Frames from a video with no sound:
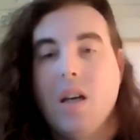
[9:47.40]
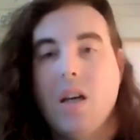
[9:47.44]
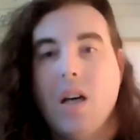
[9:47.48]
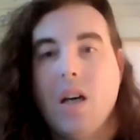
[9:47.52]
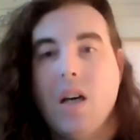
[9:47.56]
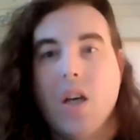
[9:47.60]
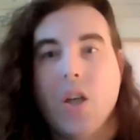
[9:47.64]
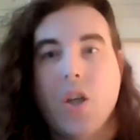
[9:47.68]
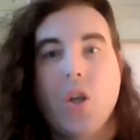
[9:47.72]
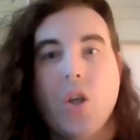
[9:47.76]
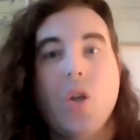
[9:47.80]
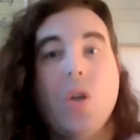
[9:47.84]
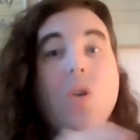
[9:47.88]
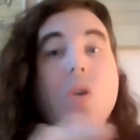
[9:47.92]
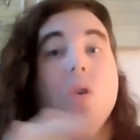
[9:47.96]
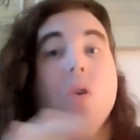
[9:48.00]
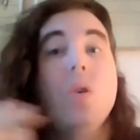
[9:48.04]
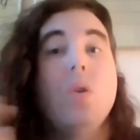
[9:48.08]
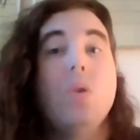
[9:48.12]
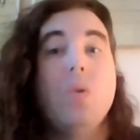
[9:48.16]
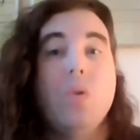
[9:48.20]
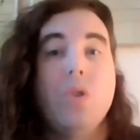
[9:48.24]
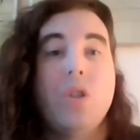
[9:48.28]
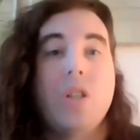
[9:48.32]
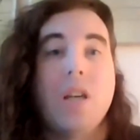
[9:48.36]
a
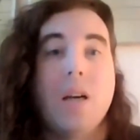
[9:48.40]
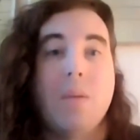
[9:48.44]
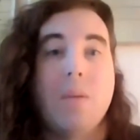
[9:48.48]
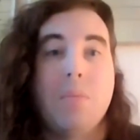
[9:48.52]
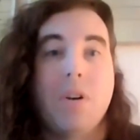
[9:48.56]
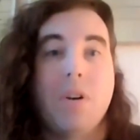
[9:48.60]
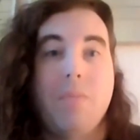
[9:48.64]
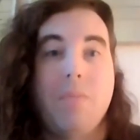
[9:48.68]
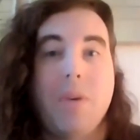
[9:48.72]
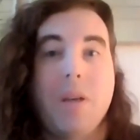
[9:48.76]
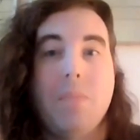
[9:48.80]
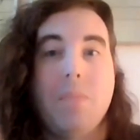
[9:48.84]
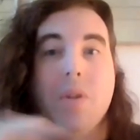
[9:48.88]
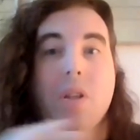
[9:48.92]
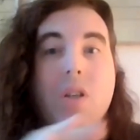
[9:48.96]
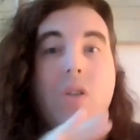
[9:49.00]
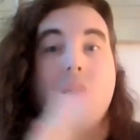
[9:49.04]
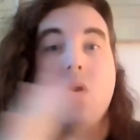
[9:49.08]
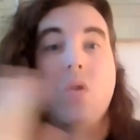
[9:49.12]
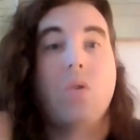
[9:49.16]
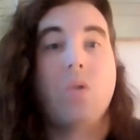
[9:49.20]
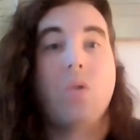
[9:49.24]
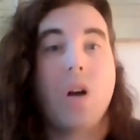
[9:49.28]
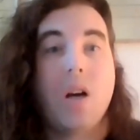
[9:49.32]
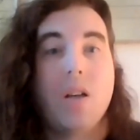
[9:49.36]
huge number of people
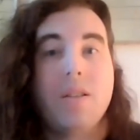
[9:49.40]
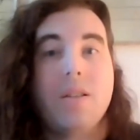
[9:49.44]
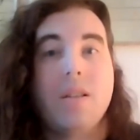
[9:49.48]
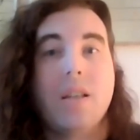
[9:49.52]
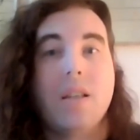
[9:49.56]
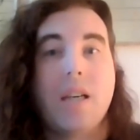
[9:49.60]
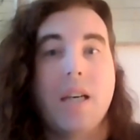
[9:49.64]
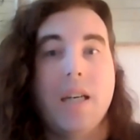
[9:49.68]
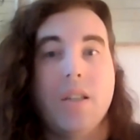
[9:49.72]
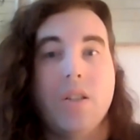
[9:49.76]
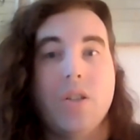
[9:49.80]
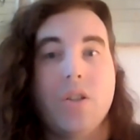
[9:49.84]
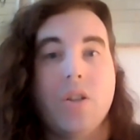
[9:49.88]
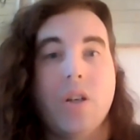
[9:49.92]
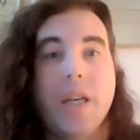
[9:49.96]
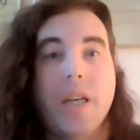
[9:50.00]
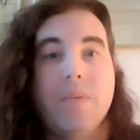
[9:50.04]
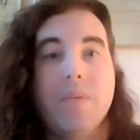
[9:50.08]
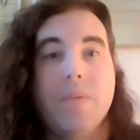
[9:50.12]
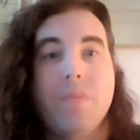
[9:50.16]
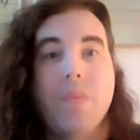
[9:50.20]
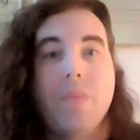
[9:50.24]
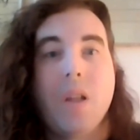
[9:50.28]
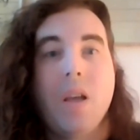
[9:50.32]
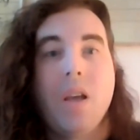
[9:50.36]
across the country
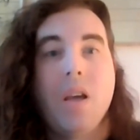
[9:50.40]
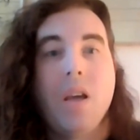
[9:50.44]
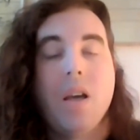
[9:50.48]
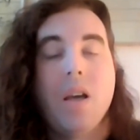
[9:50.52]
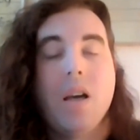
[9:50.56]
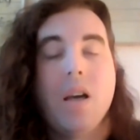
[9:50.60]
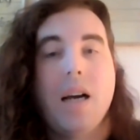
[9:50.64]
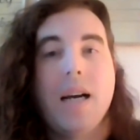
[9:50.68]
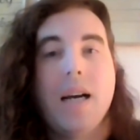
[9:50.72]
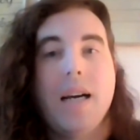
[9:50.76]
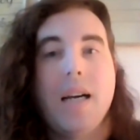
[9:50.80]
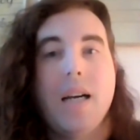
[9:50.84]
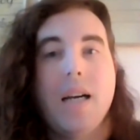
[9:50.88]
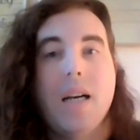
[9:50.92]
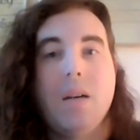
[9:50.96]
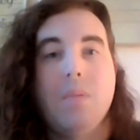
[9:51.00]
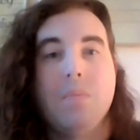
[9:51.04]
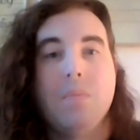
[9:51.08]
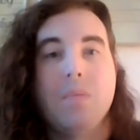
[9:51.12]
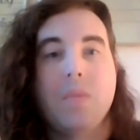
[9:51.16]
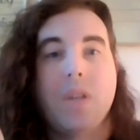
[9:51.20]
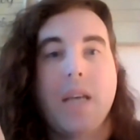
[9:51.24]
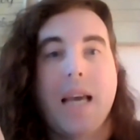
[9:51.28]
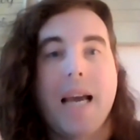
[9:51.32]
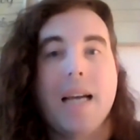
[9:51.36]

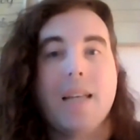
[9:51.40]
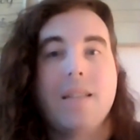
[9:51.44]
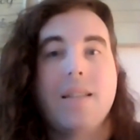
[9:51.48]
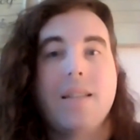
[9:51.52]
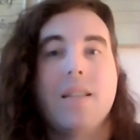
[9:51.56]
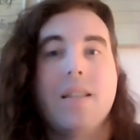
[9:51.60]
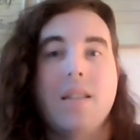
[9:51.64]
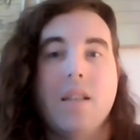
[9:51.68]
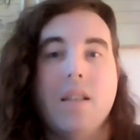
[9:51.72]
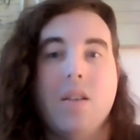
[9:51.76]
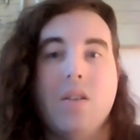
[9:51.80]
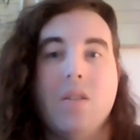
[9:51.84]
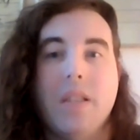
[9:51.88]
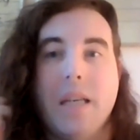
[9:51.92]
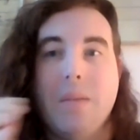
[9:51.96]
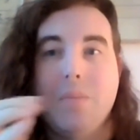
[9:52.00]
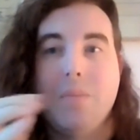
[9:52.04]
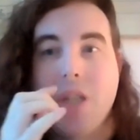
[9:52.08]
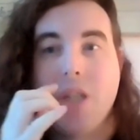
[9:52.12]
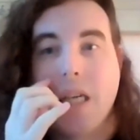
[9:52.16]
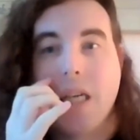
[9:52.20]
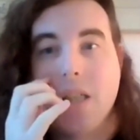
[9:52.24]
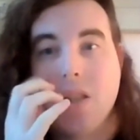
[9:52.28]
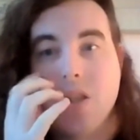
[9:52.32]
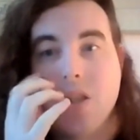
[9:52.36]
access legal name
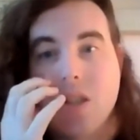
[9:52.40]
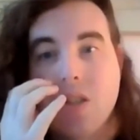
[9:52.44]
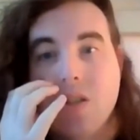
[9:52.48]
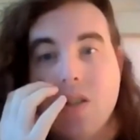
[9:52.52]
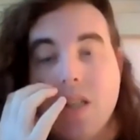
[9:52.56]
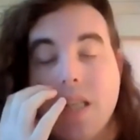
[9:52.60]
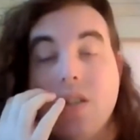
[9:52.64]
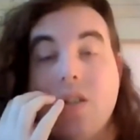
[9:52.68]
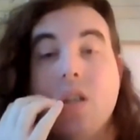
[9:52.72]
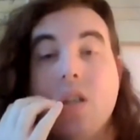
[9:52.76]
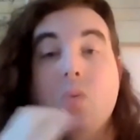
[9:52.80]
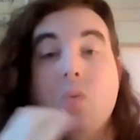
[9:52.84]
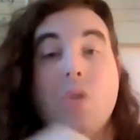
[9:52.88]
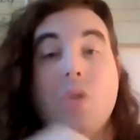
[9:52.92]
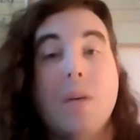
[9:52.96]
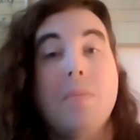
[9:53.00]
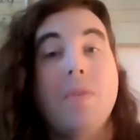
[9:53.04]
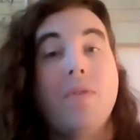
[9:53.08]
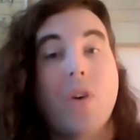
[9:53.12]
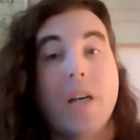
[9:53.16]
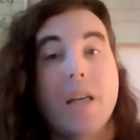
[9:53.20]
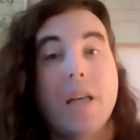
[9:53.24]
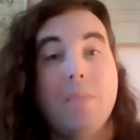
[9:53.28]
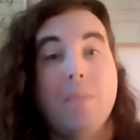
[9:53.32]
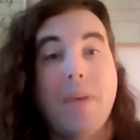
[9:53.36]
changes. And so some
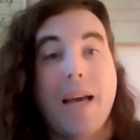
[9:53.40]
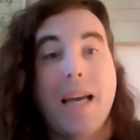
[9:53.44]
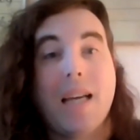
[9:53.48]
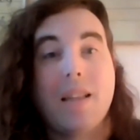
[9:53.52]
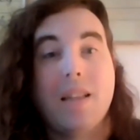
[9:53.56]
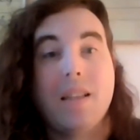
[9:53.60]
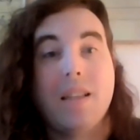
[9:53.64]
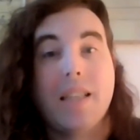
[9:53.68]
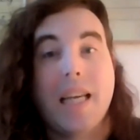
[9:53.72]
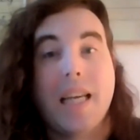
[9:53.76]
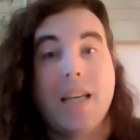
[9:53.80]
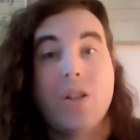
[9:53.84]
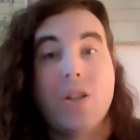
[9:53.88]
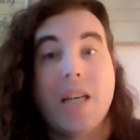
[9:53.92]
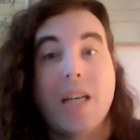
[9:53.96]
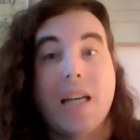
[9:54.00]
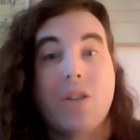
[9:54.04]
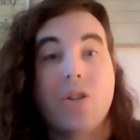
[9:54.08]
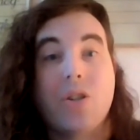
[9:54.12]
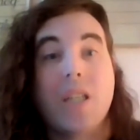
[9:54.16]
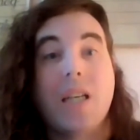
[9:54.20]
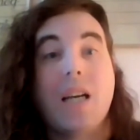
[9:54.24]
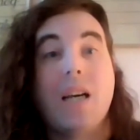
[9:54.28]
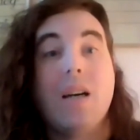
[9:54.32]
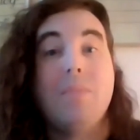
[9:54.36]
of our impact litigation
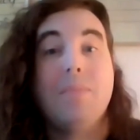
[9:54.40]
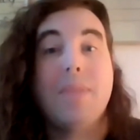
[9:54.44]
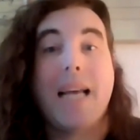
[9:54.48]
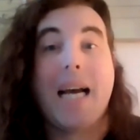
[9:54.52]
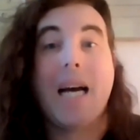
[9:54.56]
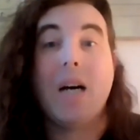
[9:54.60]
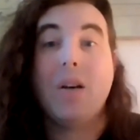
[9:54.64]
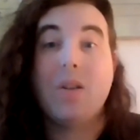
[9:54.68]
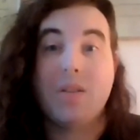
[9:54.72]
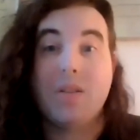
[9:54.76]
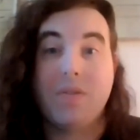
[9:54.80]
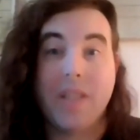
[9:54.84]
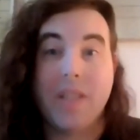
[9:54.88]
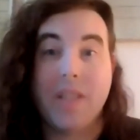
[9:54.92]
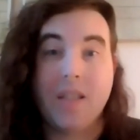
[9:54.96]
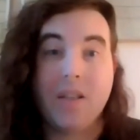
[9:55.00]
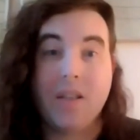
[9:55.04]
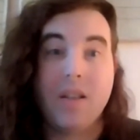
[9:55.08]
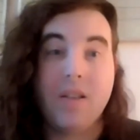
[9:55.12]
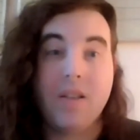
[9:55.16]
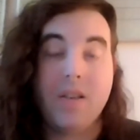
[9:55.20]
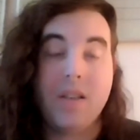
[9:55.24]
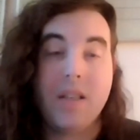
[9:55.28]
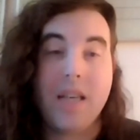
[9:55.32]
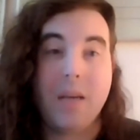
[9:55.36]
actually comes out of
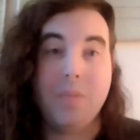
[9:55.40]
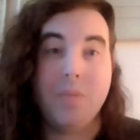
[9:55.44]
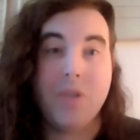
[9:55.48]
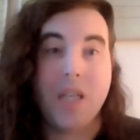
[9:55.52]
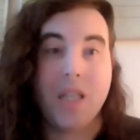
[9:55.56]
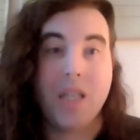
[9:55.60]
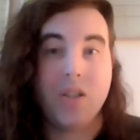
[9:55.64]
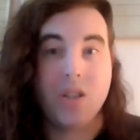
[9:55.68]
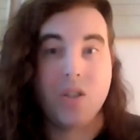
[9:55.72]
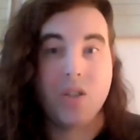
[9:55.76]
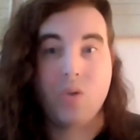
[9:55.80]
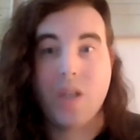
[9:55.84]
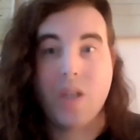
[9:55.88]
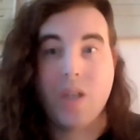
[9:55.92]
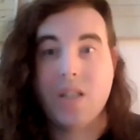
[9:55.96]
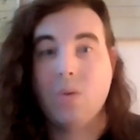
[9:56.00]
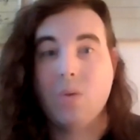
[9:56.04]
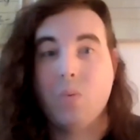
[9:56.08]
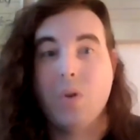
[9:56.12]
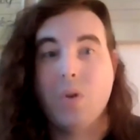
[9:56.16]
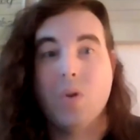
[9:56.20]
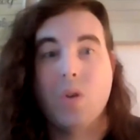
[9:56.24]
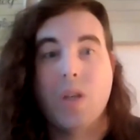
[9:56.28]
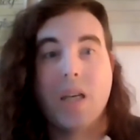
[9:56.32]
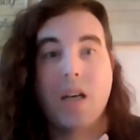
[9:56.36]
name changes, right? So
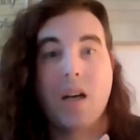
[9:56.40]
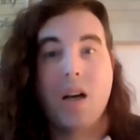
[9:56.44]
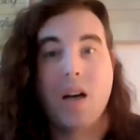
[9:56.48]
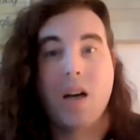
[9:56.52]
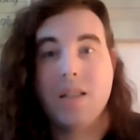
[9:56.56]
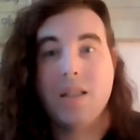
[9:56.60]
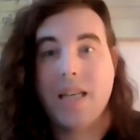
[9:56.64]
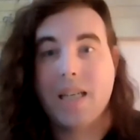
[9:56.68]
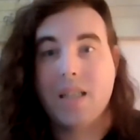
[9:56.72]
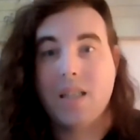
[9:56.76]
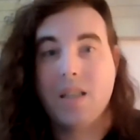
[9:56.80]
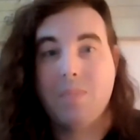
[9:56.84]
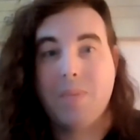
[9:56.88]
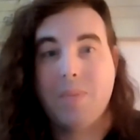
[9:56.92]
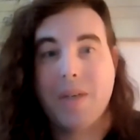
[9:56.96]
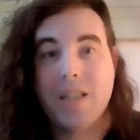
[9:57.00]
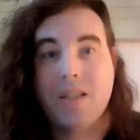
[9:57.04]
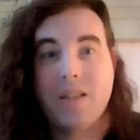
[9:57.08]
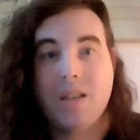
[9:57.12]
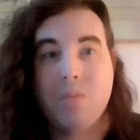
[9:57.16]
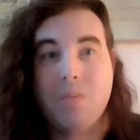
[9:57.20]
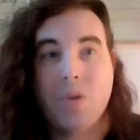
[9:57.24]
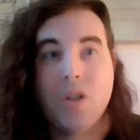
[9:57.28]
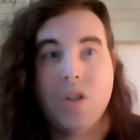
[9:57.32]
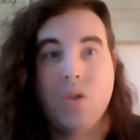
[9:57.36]
we'll get contacted by
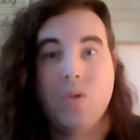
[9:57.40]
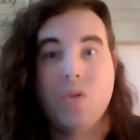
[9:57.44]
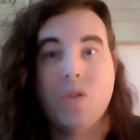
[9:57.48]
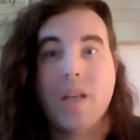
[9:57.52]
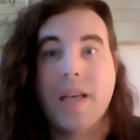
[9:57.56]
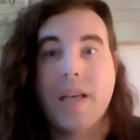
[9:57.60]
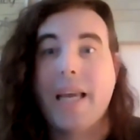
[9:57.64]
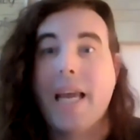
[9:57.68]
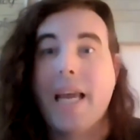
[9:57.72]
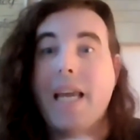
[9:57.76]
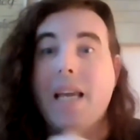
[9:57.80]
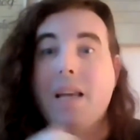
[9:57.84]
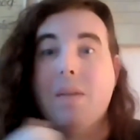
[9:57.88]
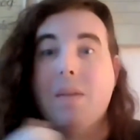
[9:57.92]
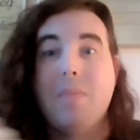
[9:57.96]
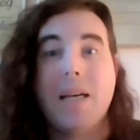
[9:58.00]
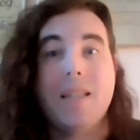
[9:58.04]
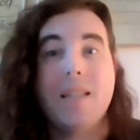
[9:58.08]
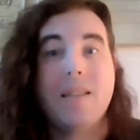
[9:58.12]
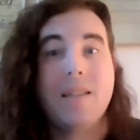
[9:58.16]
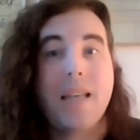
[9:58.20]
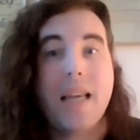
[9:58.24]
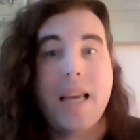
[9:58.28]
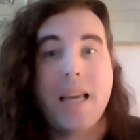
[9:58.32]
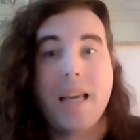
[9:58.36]
someone who's like, hey, in my
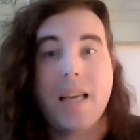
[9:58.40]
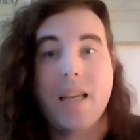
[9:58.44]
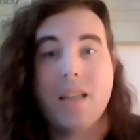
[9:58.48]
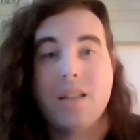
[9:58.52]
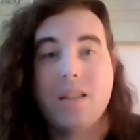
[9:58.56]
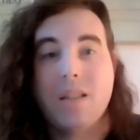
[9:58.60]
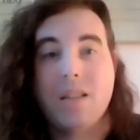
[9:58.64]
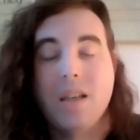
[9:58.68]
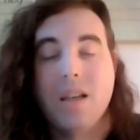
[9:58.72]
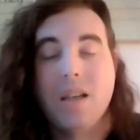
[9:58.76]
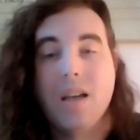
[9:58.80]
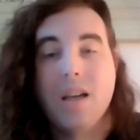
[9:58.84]
state,